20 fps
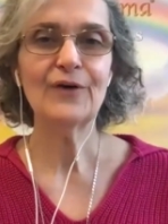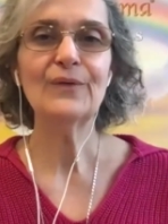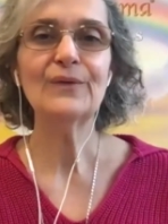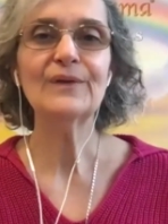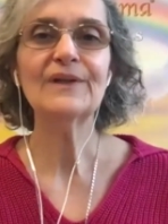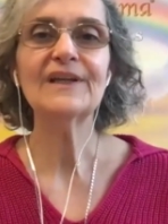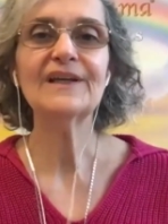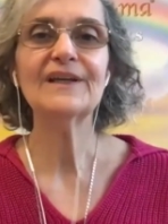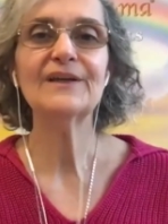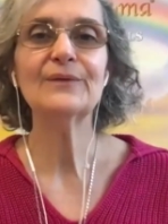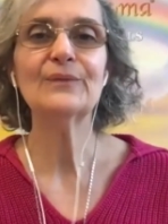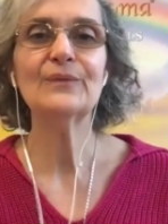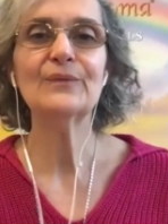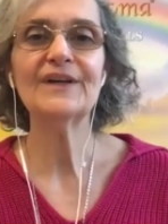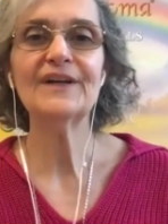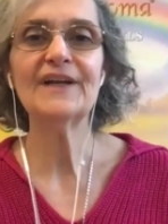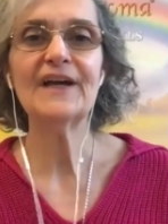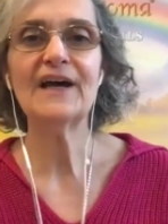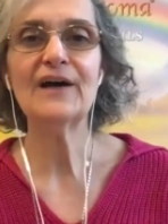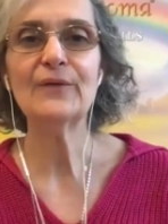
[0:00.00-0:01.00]
only
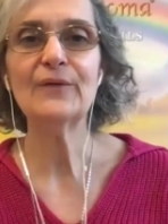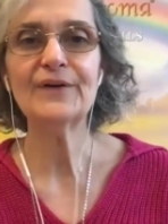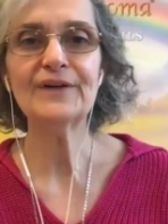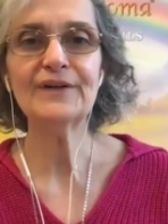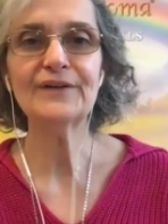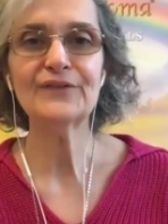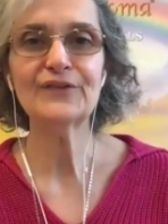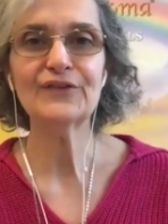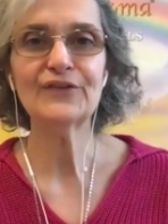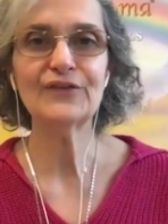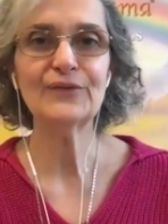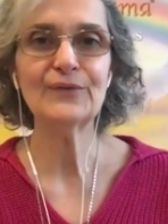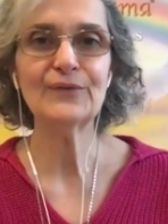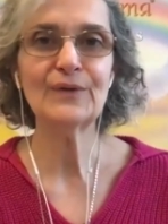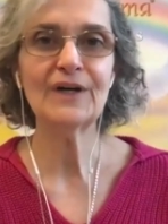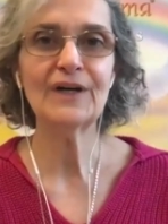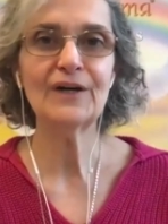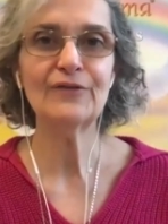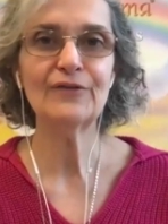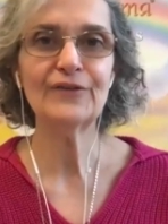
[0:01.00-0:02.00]
1 hour to
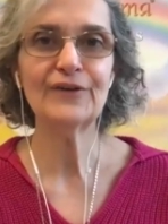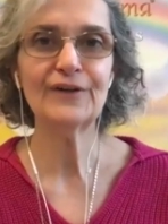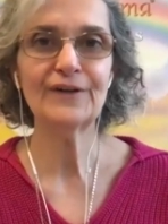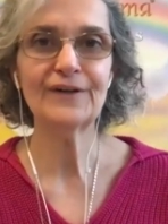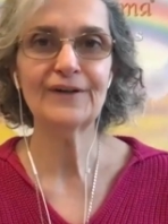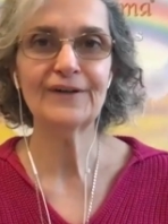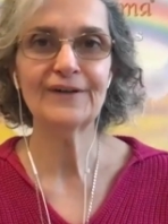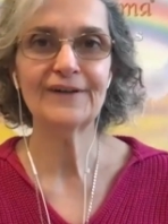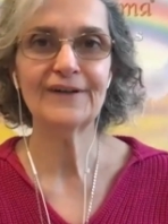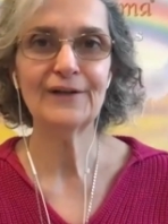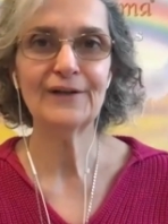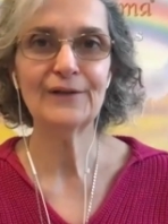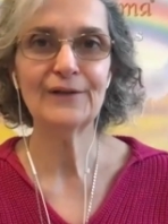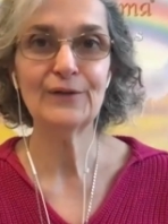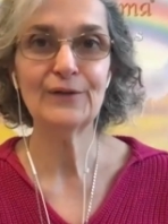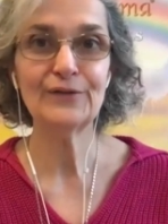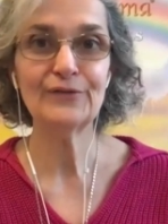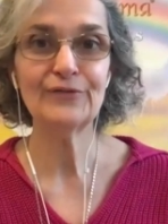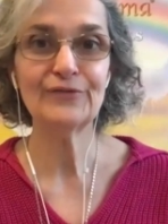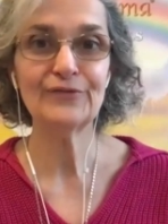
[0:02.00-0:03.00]
cover a
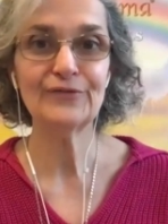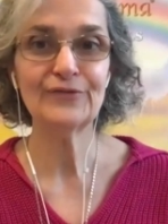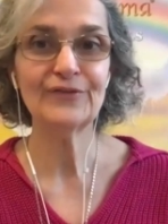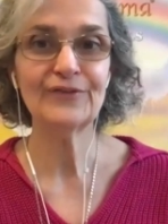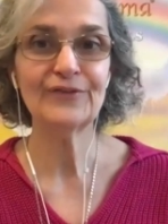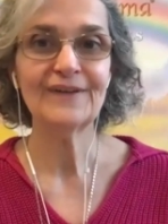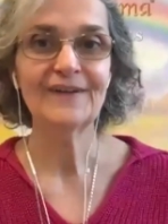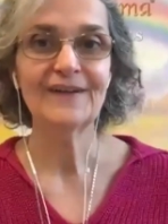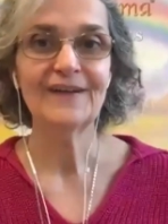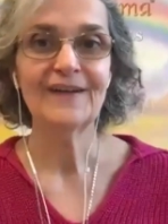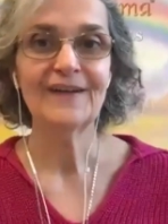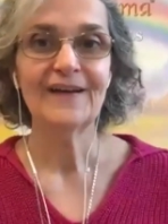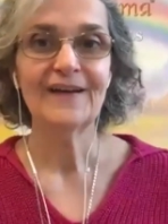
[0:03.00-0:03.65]
lot of